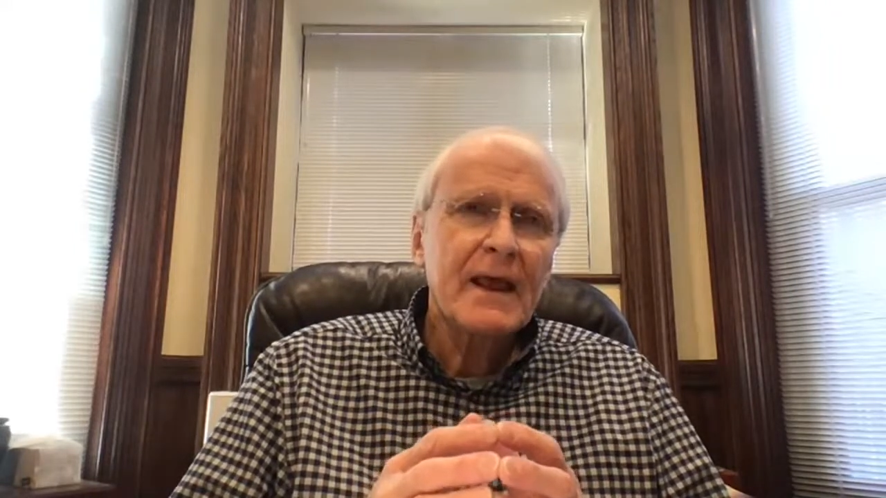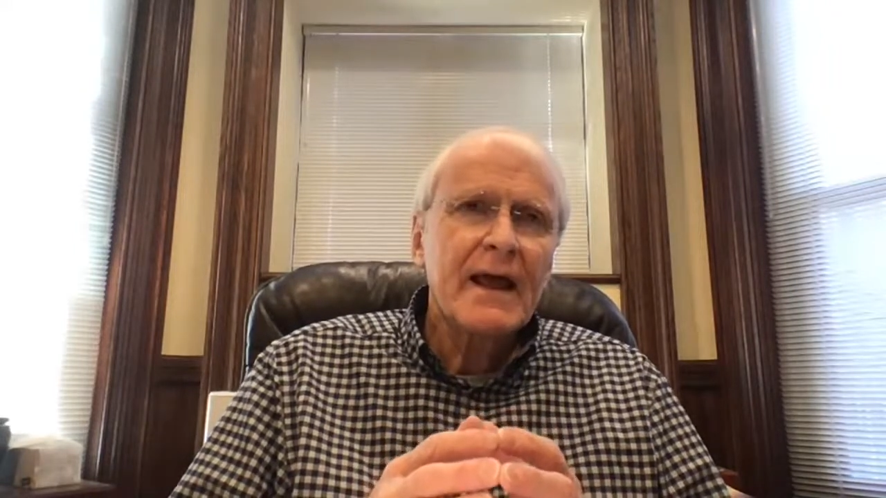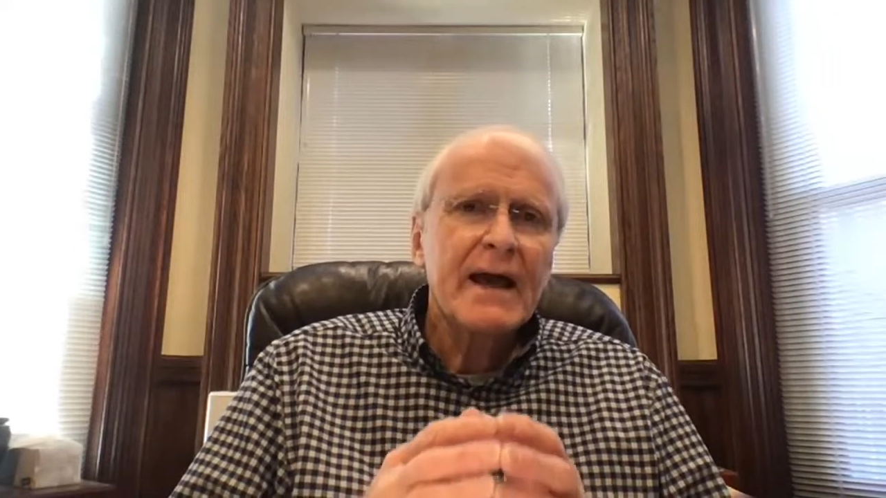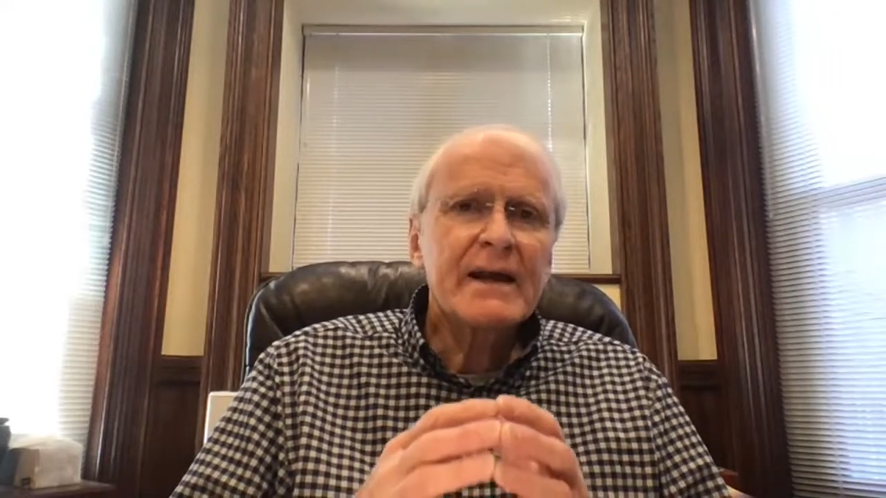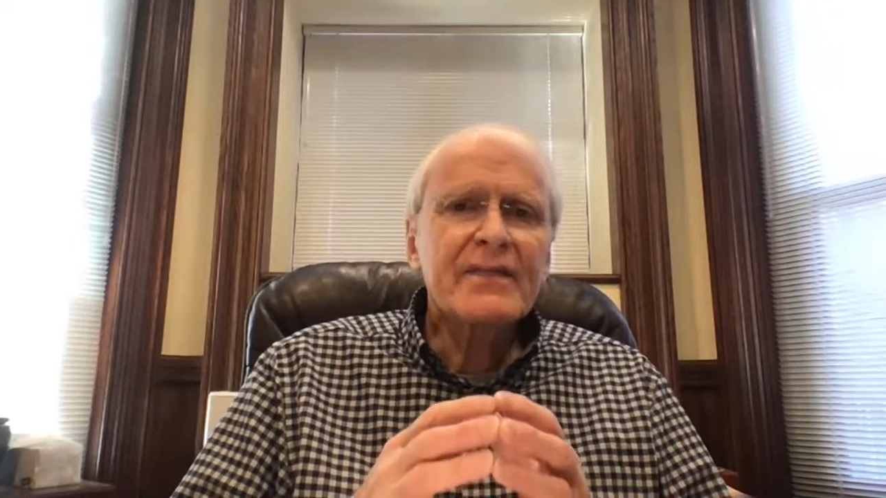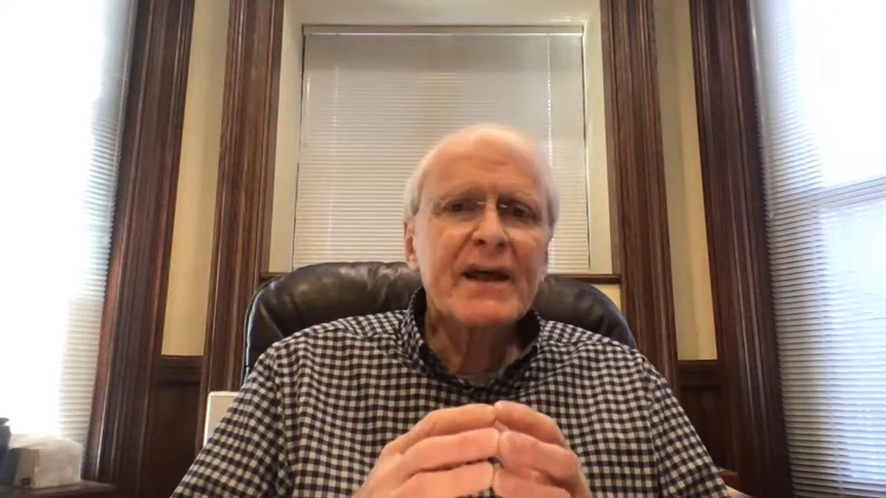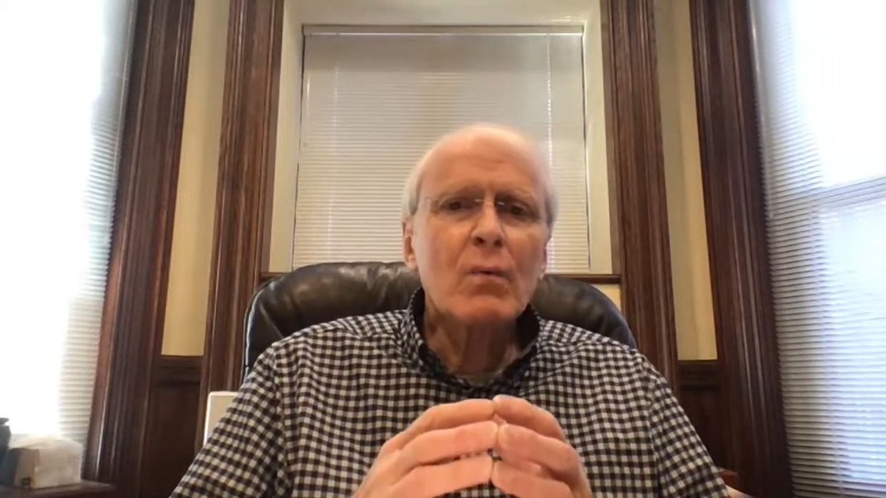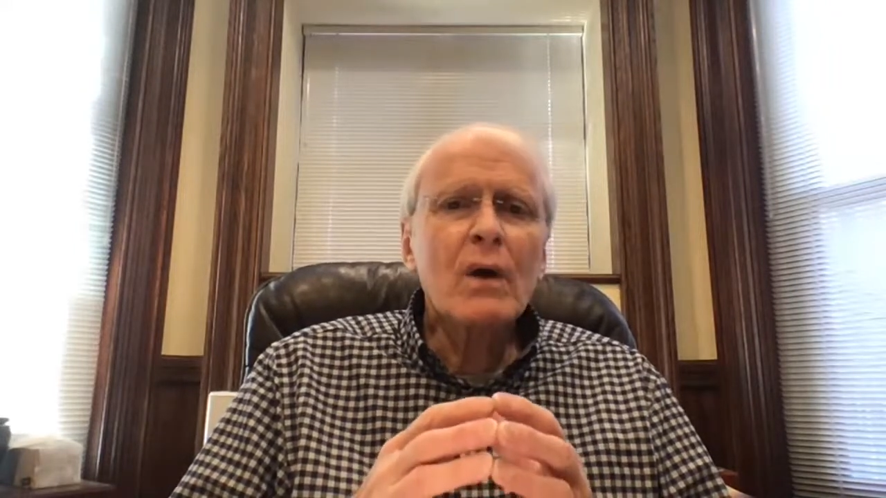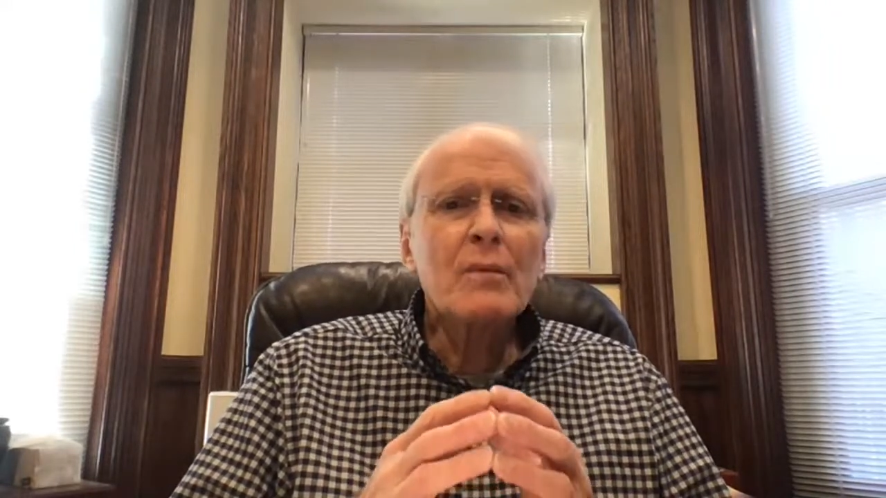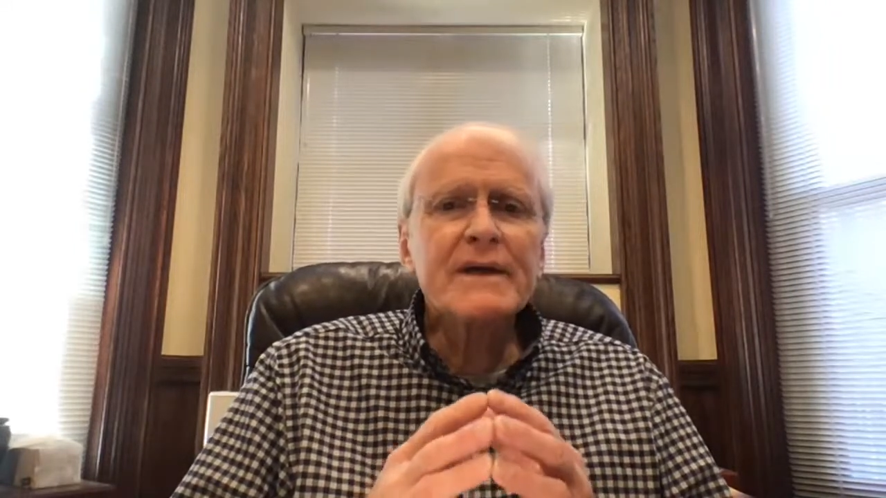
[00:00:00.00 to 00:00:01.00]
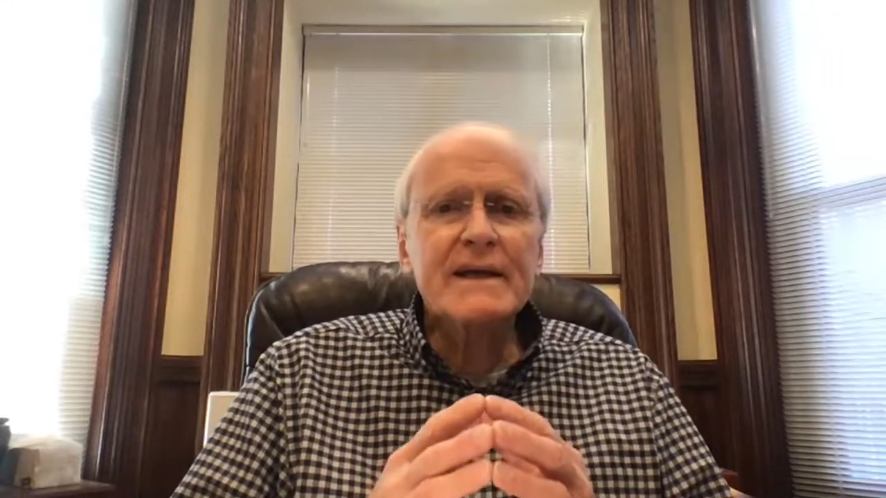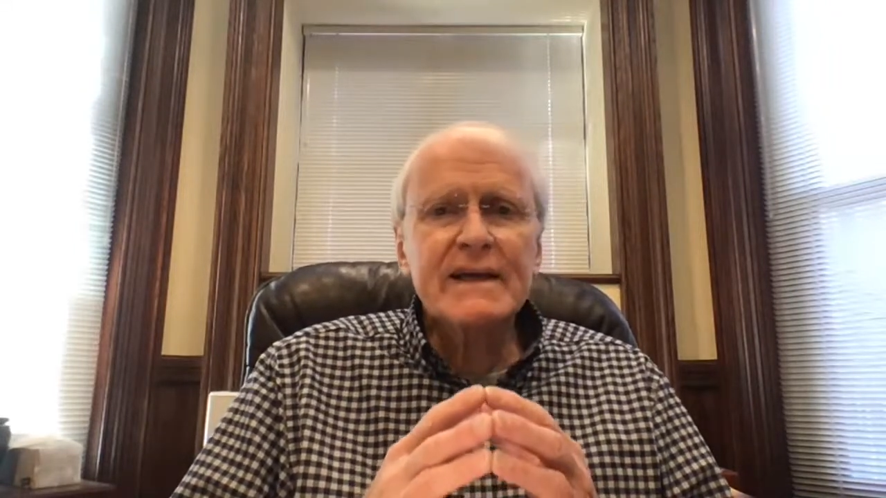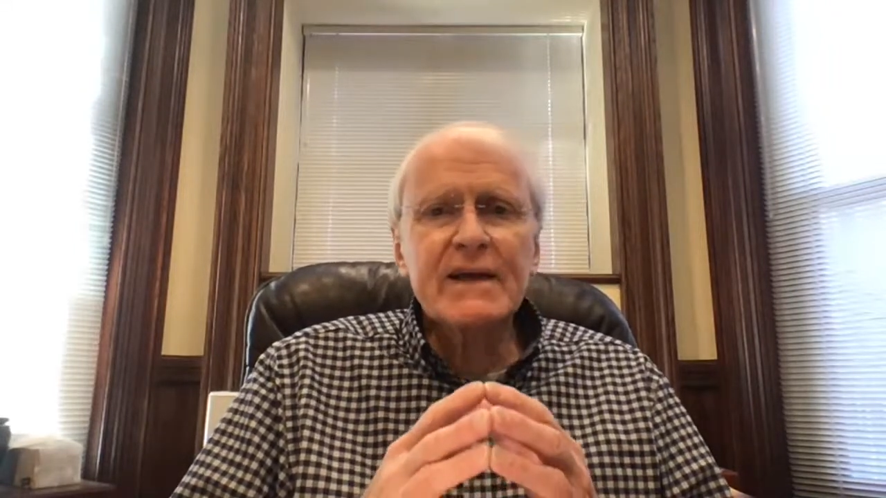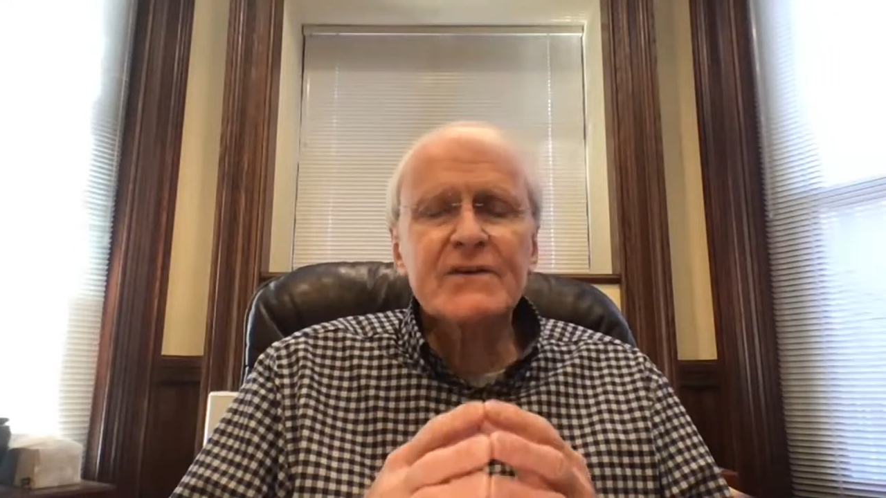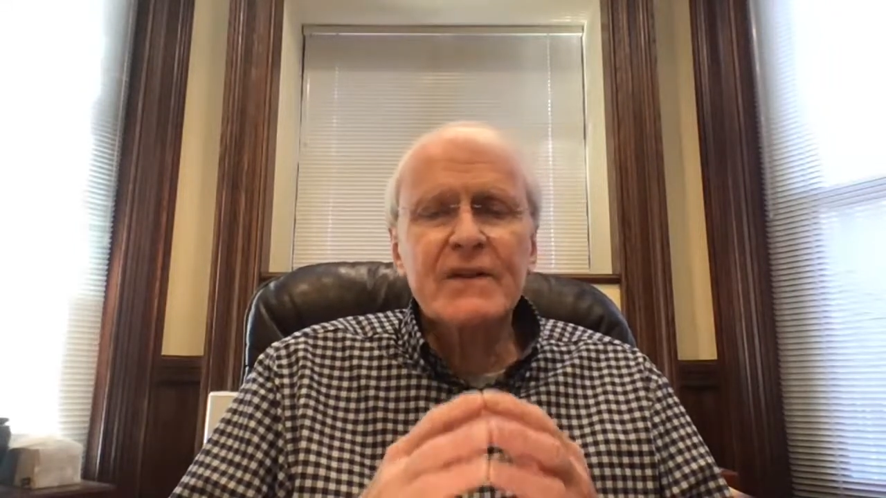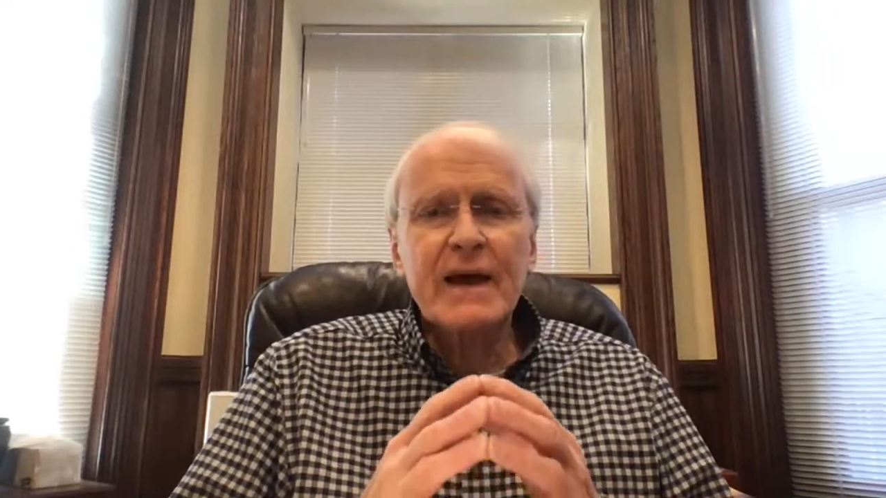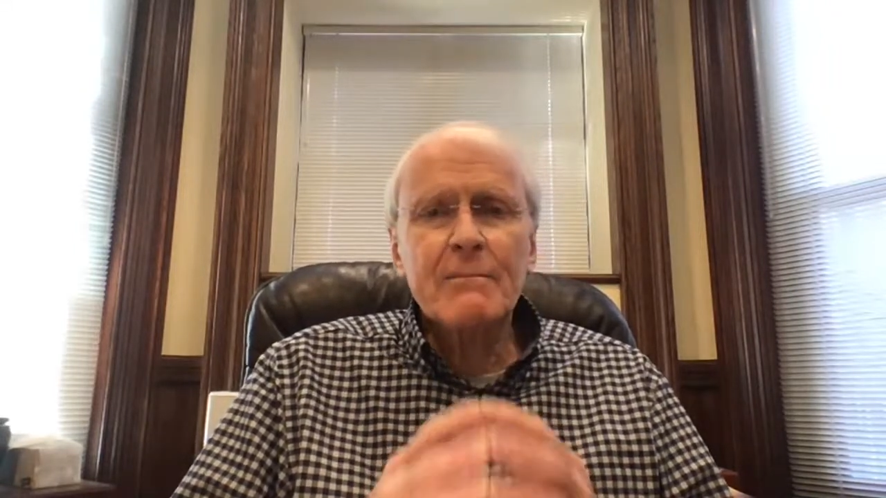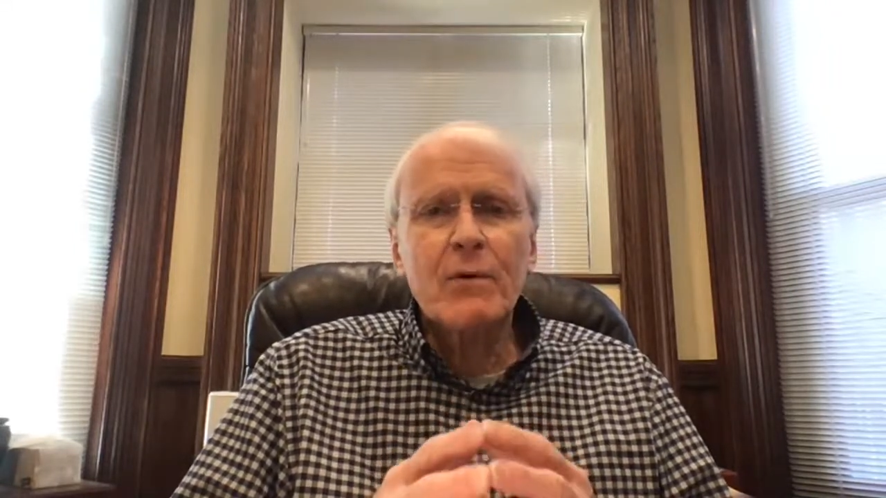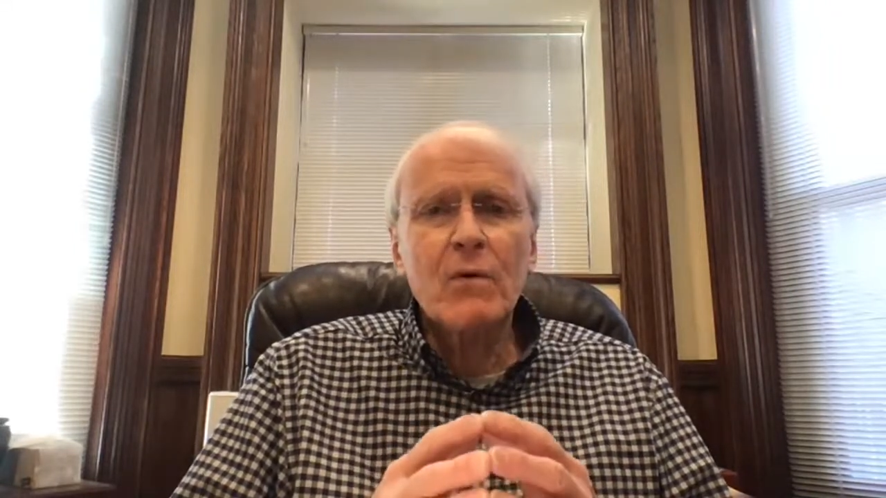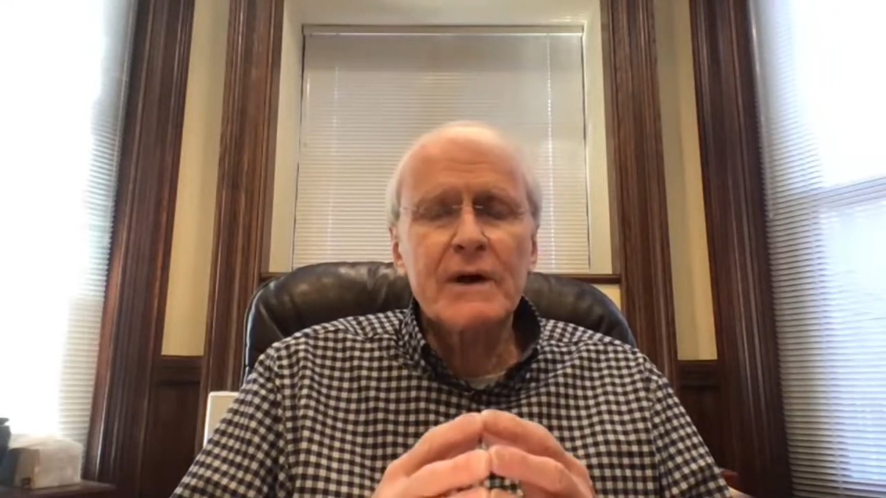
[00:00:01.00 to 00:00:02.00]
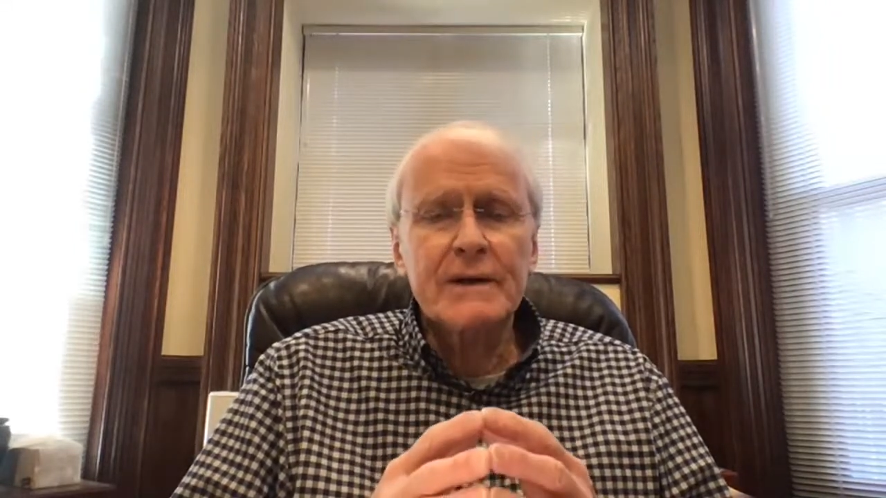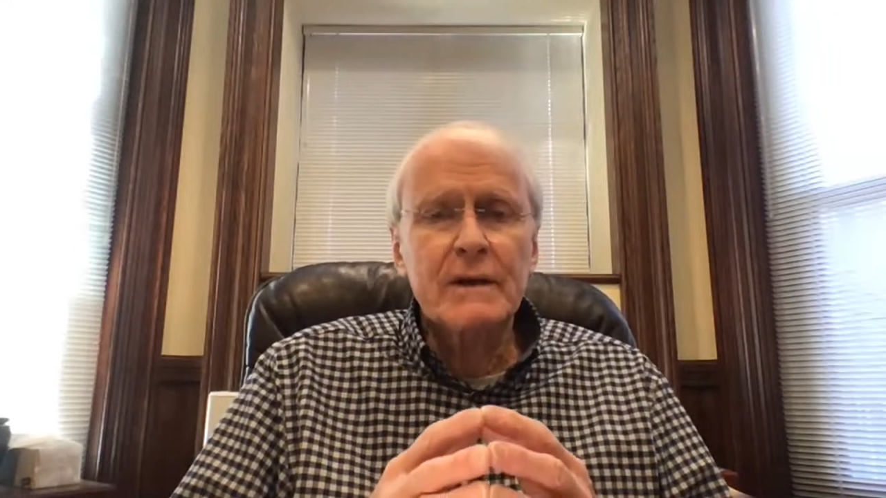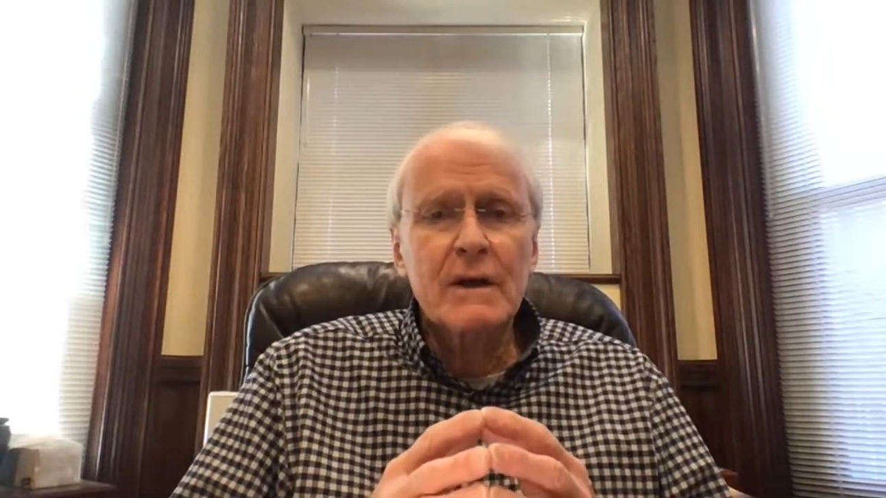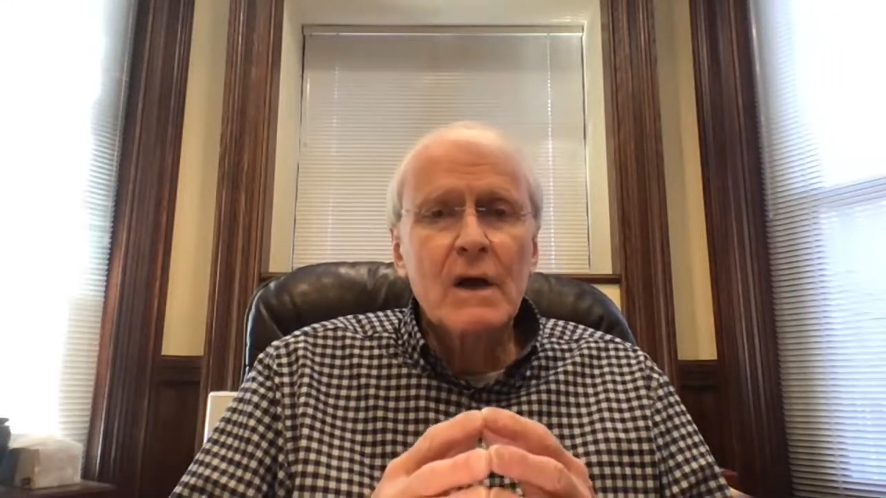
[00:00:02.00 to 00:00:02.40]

And I think when we can get to that point,